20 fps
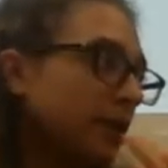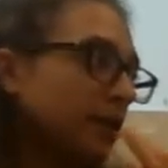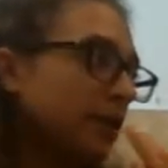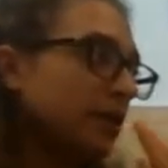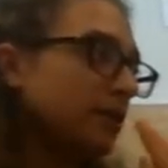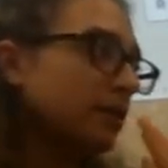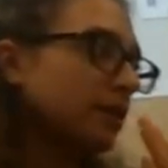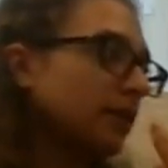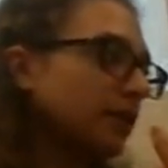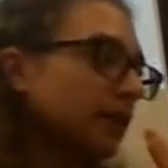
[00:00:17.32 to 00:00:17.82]

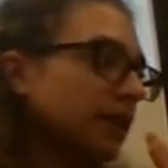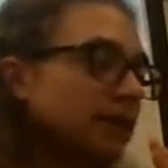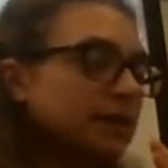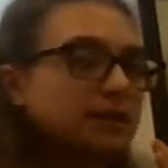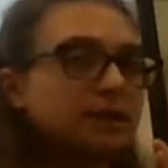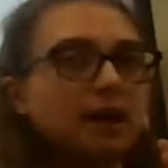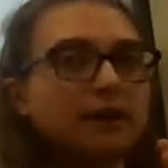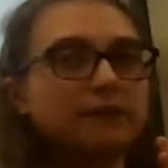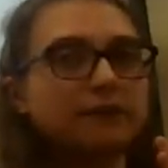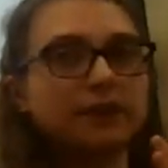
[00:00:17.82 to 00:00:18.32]
then the
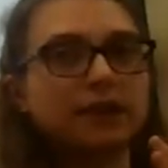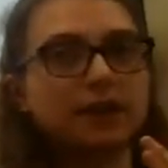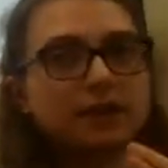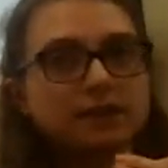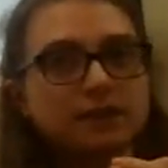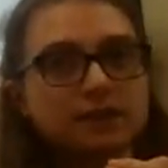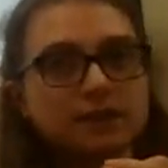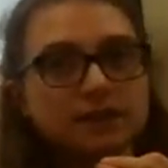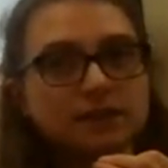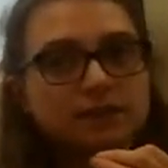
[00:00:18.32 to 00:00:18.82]

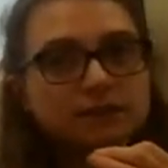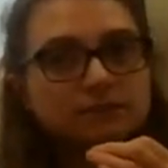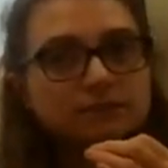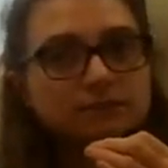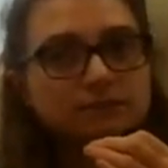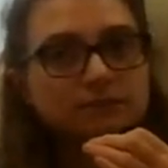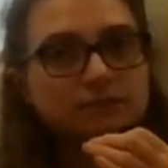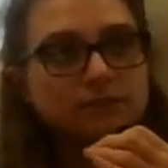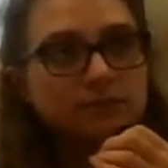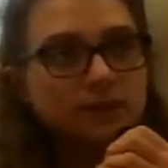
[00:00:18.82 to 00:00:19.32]
esophagus,
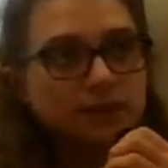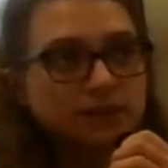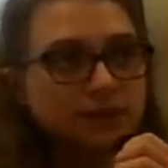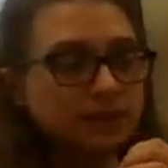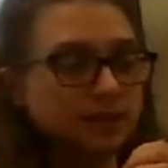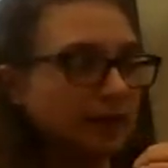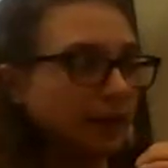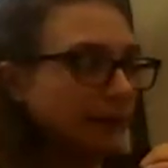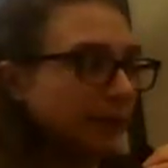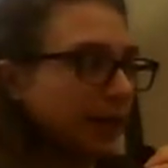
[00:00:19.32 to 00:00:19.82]
the
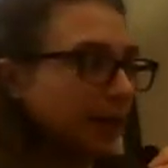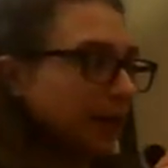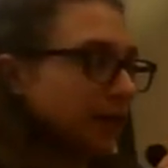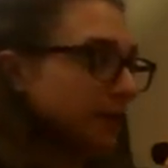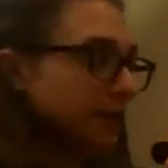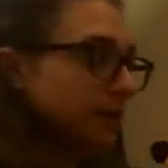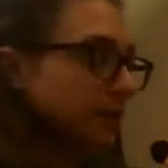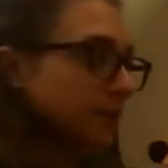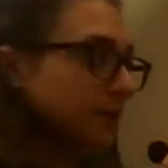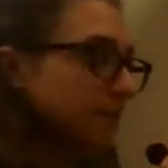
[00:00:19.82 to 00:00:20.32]
stomach,
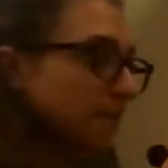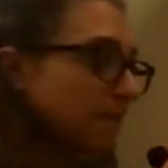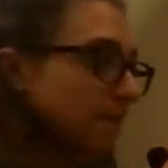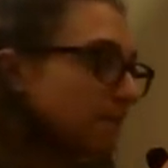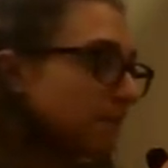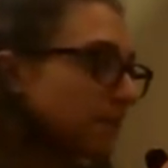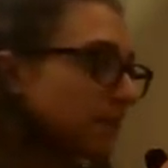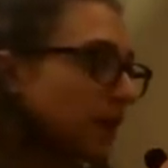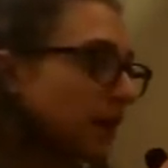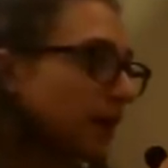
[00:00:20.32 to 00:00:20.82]

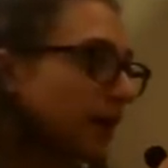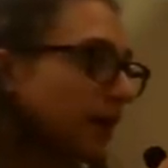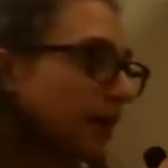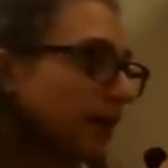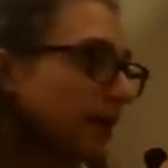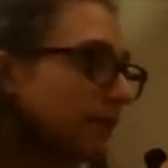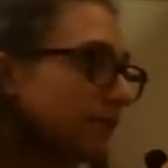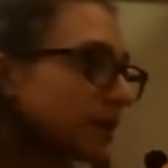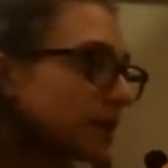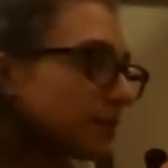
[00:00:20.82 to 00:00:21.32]

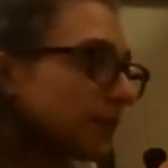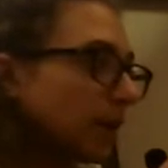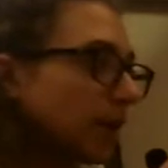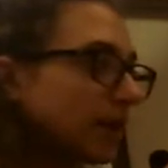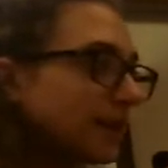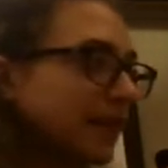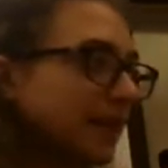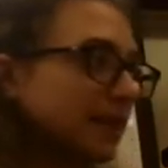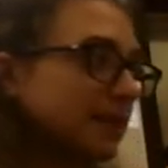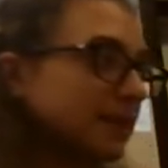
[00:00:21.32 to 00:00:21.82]
the small
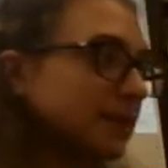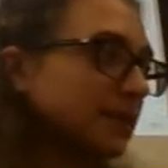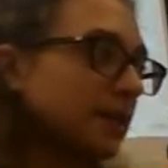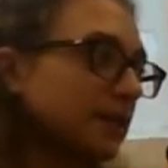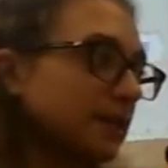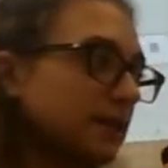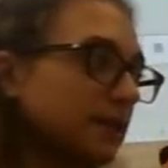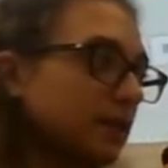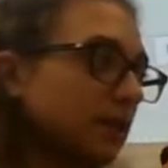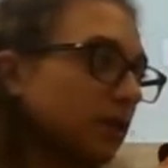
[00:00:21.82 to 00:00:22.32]

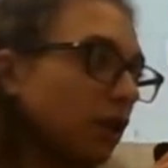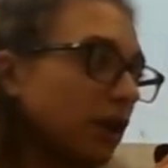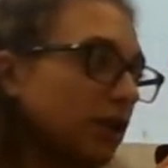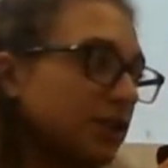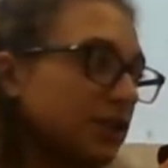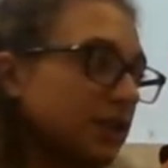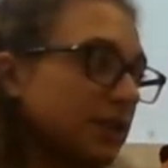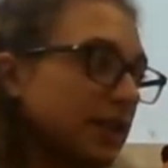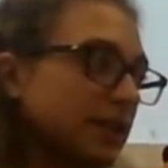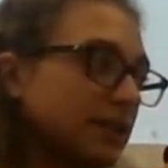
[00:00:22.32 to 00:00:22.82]
intestines, the large
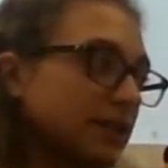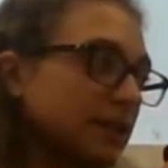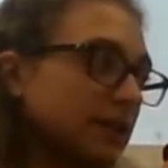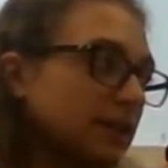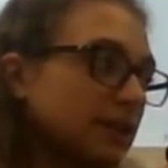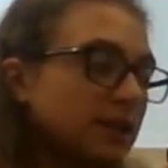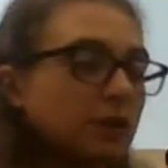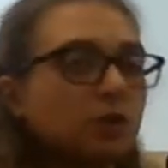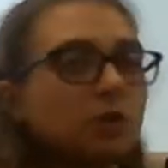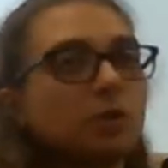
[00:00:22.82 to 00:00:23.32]
intestines,
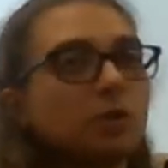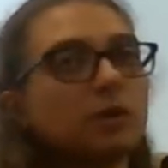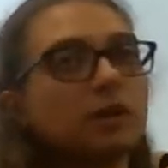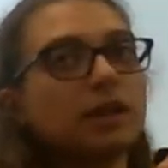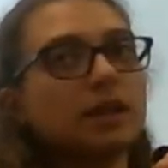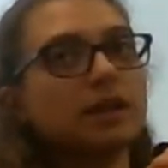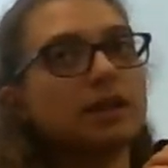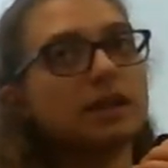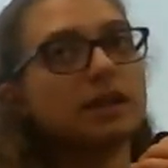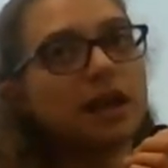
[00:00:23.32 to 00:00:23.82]
and colon,
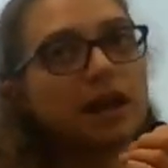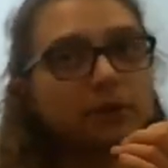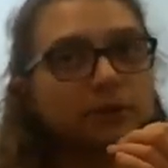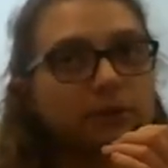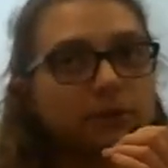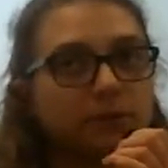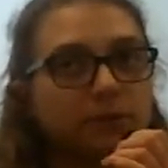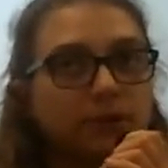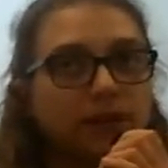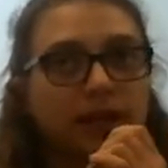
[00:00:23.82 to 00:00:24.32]
and out
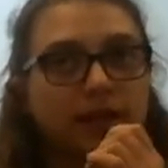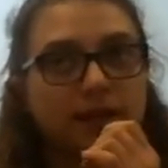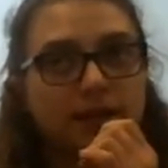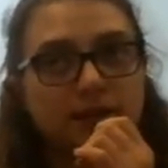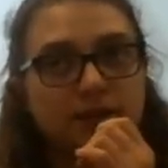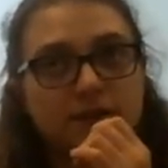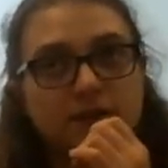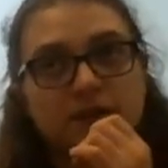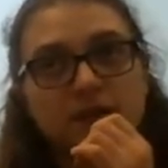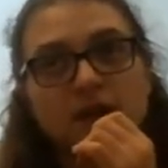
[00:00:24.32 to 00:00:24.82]
through the
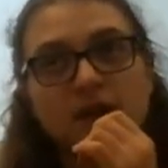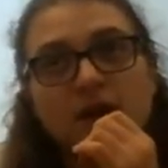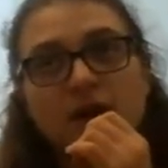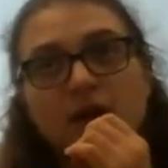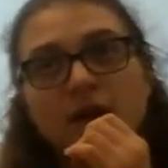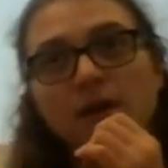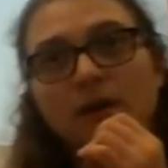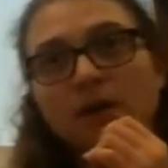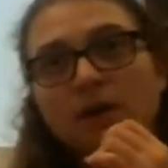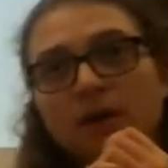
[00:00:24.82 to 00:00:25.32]
anus.
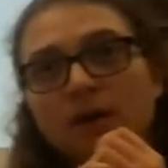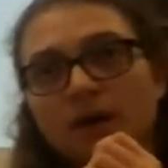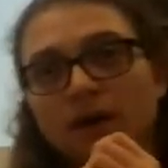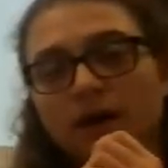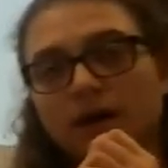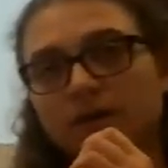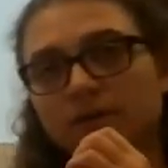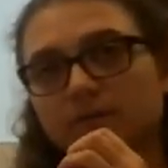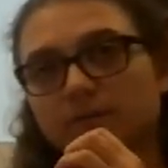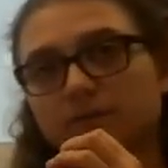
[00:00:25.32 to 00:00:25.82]

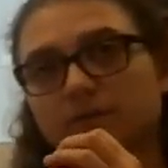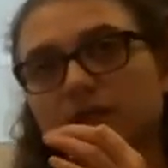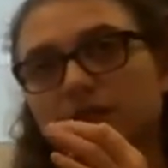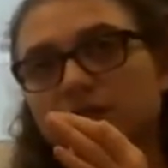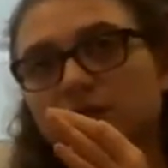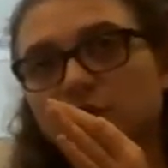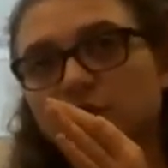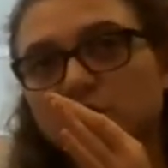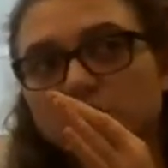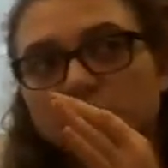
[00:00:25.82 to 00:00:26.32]

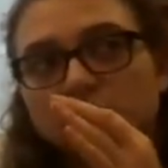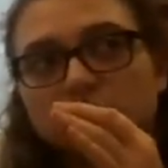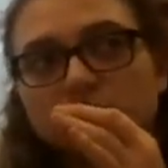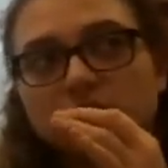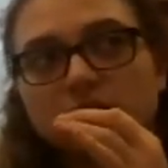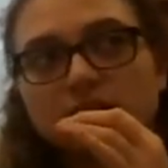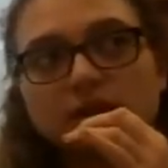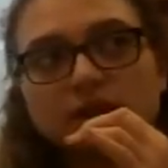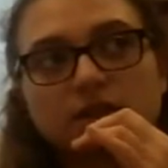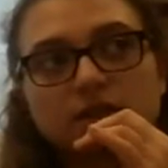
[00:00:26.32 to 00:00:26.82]
This
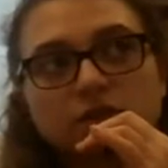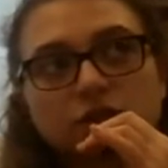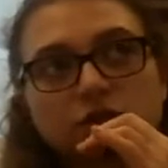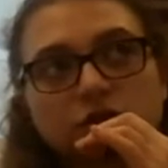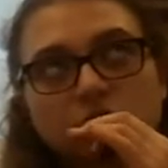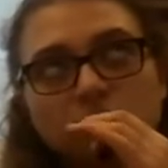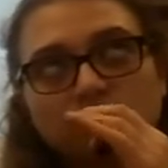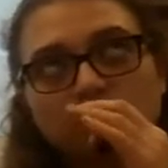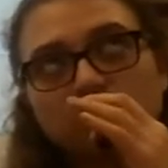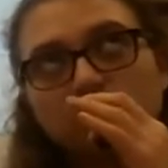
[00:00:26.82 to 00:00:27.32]
is a
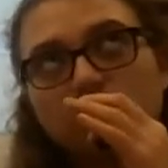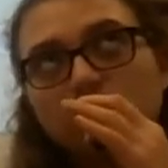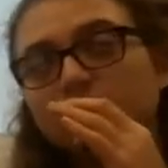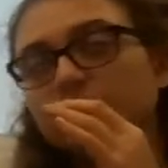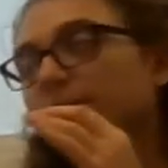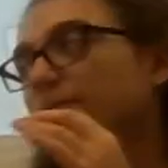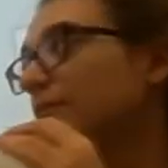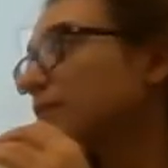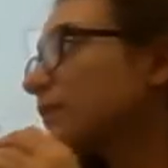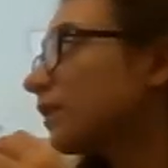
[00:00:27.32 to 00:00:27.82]
tube
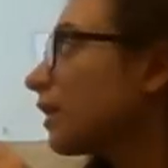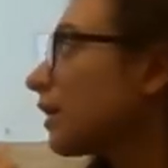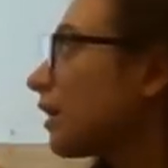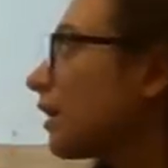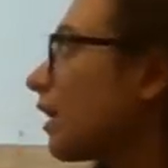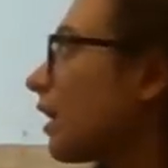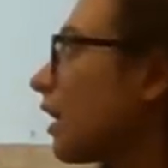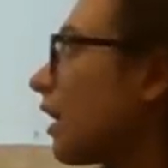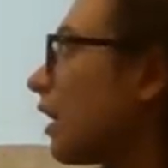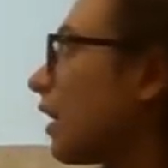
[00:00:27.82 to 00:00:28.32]

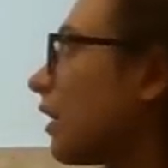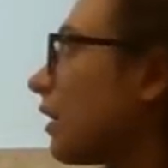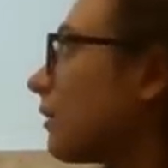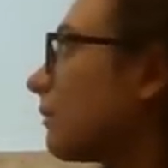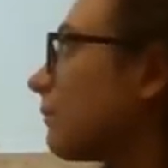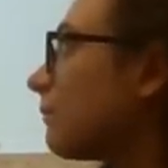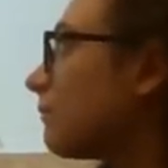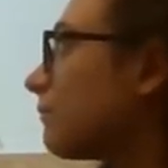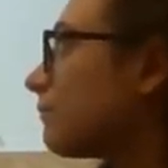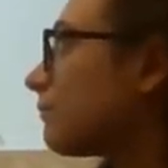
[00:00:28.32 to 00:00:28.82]

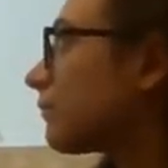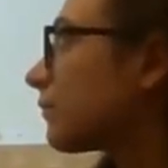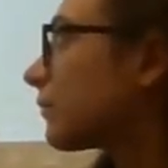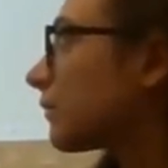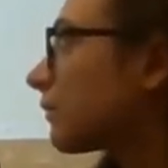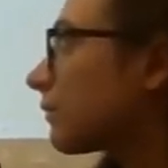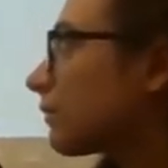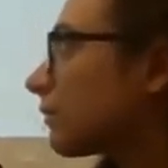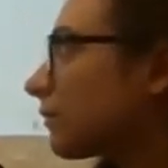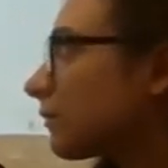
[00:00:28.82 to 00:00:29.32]
known
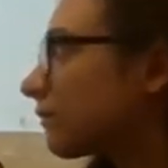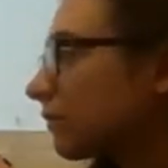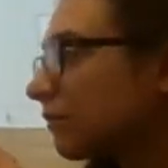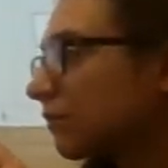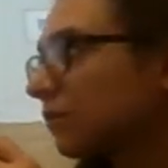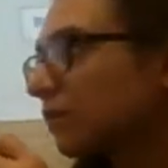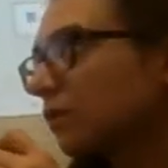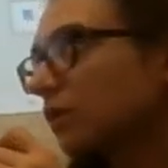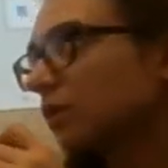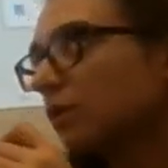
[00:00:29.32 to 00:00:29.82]

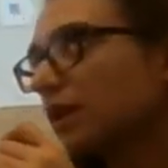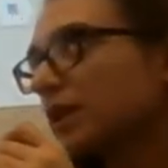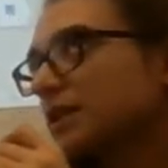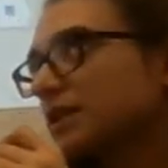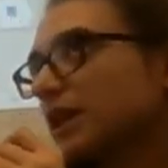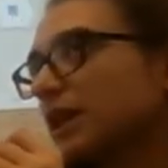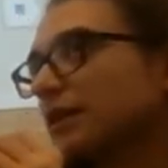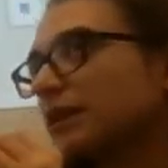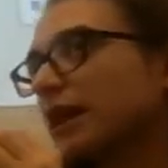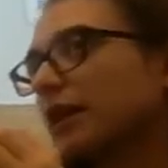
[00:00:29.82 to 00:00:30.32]
as
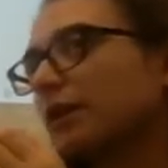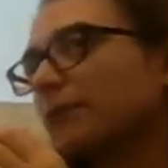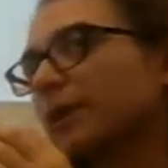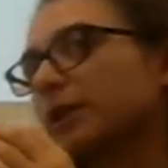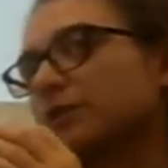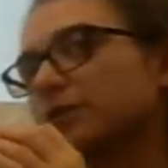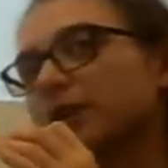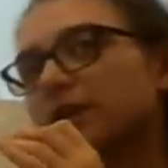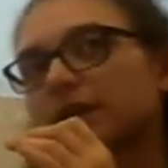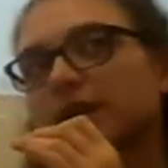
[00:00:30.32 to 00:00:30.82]
like the
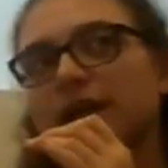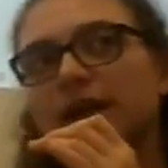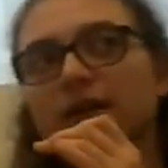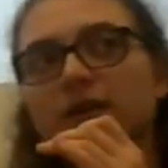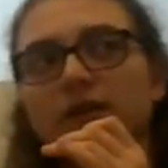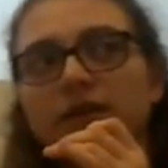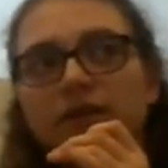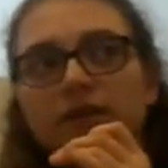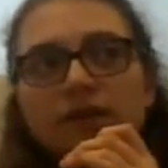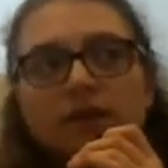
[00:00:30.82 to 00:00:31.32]
alimentary canal,
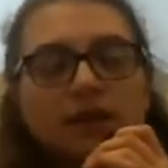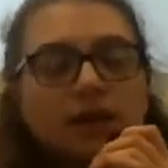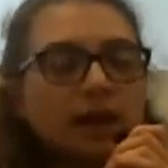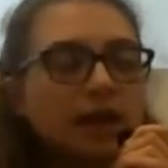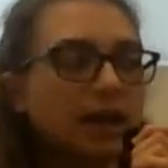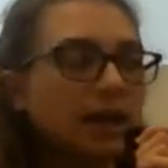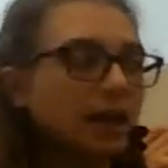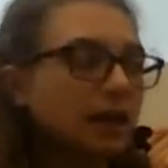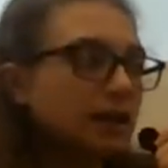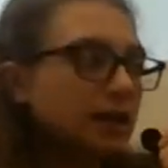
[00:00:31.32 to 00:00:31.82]

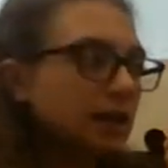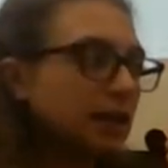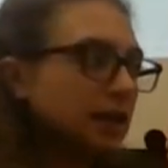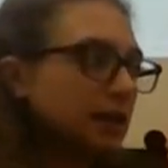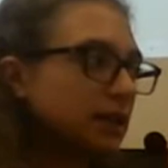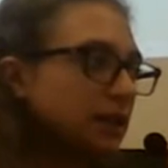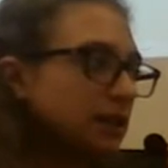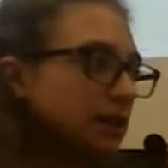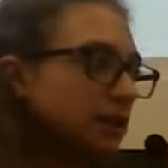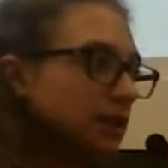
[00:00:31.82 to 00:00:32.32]
and it
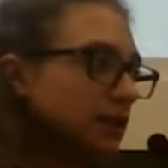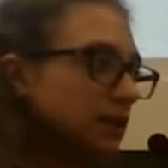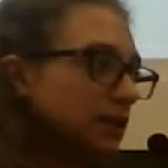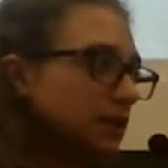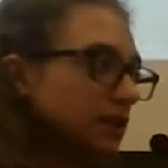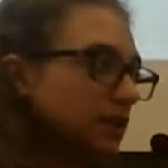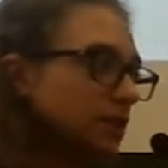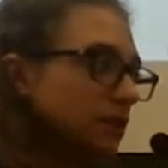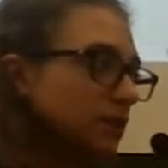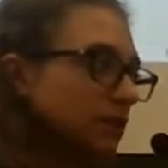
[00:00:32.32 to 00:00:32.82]

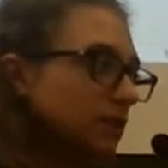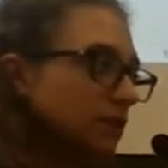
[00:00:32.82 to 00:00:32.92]
is